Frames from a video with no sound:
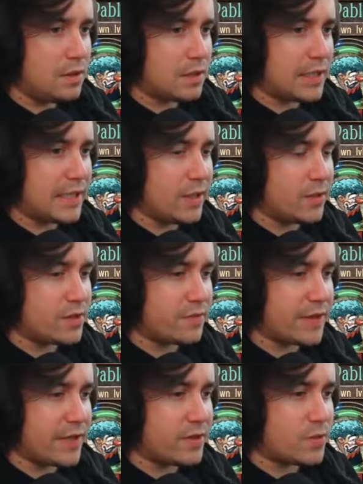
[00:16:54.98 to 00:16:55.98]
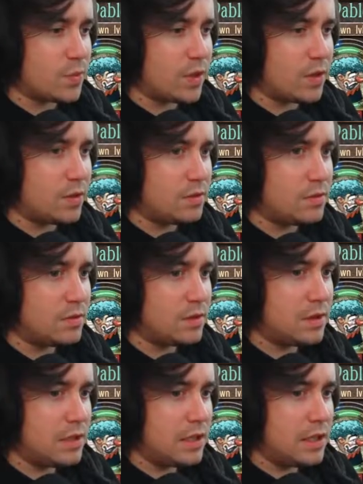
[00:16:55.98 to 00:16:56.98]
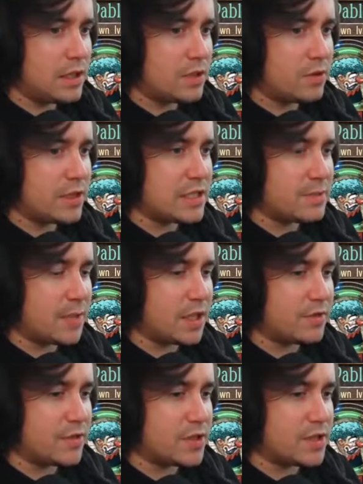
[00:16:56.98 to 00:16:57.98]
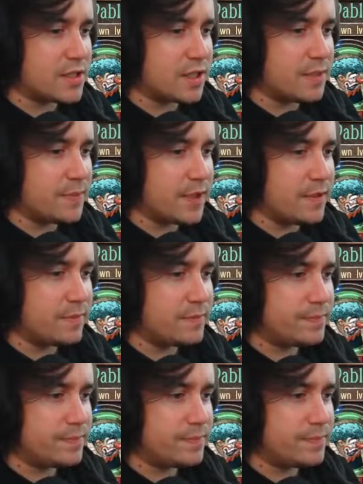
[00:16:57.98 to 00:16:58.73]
I can heal something here as well. Decreases my devotion a tiny bit.